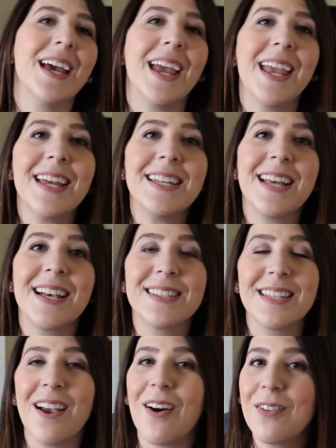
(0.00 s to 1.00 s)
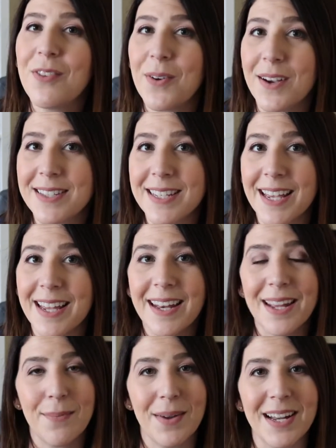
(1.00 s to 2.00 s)
and I'll see all of you guys
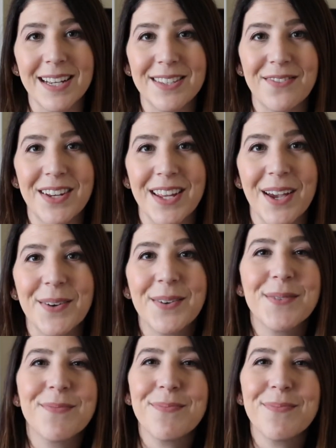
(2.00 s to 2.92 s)
again in my next video.